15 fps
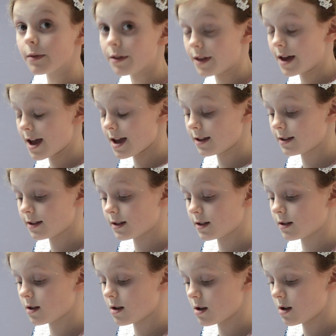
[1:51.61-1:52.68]

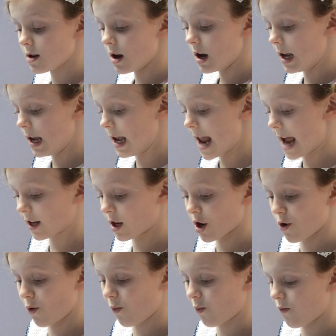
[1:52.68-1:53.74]
this
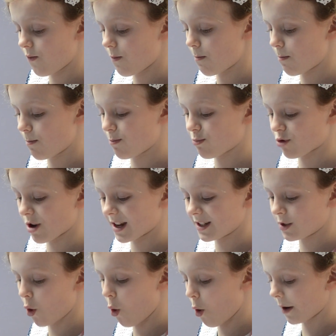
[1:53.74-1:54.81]
Lego brick
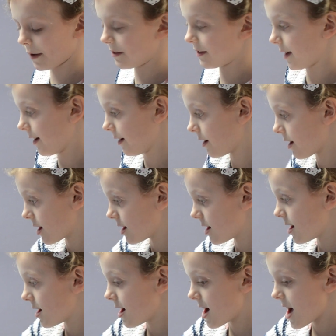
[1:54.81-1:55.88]
toy thing
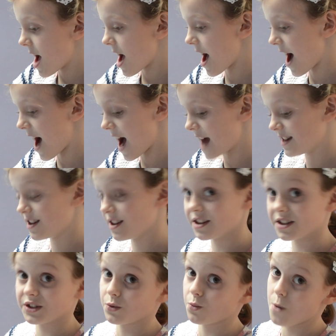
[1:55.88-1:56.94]

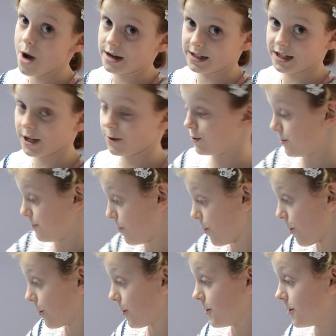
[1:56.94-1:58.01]
and when he was
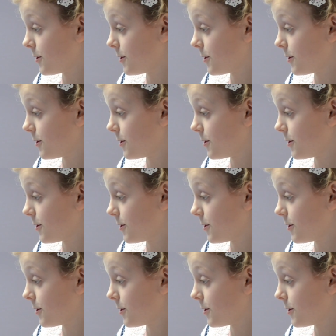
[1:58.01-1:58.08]
born.